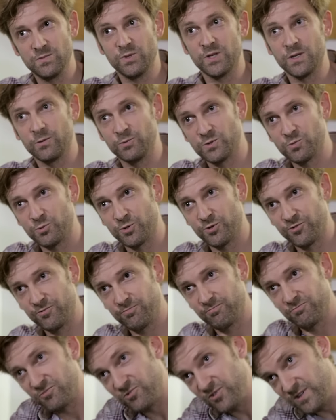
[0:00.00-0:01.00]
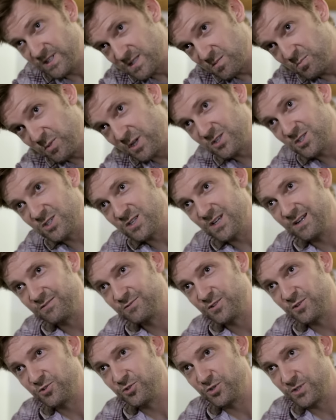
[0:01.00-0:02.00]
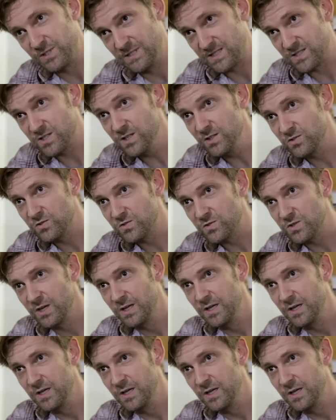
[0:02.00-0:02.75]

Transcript: and I was worth this much after 13 Sins,